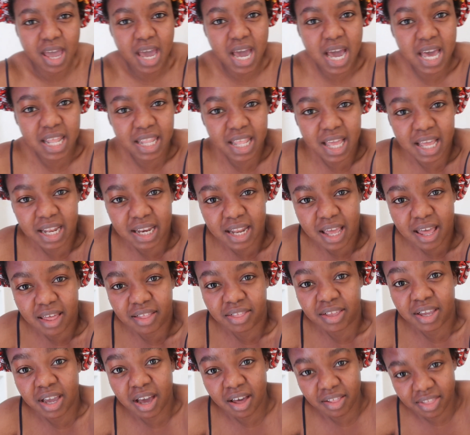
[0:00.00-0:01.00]
and then
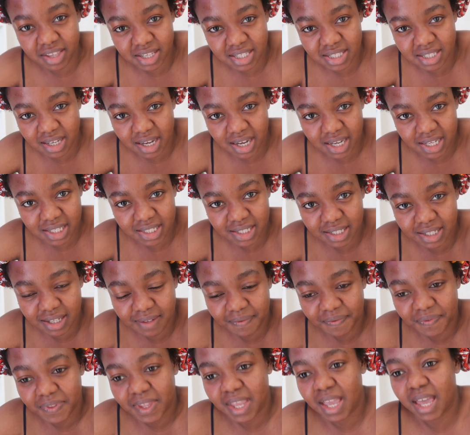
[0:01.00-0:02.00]
the other side
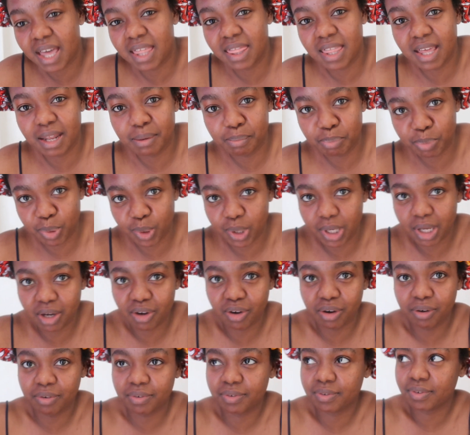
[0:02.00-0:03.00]
and then pull it
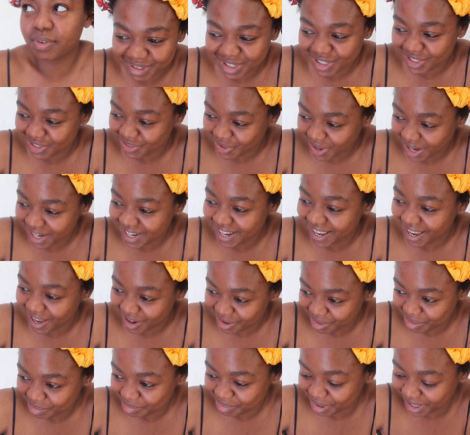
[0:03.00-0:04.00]
off. I'm just trying to
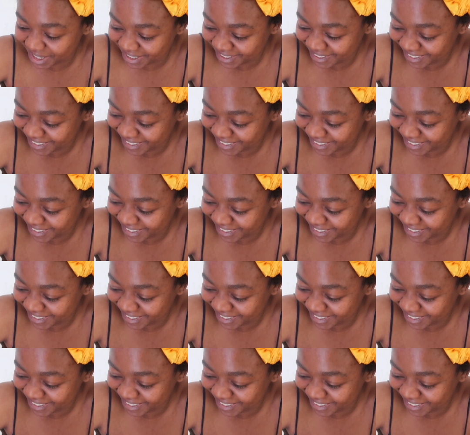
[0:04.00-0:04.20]
help.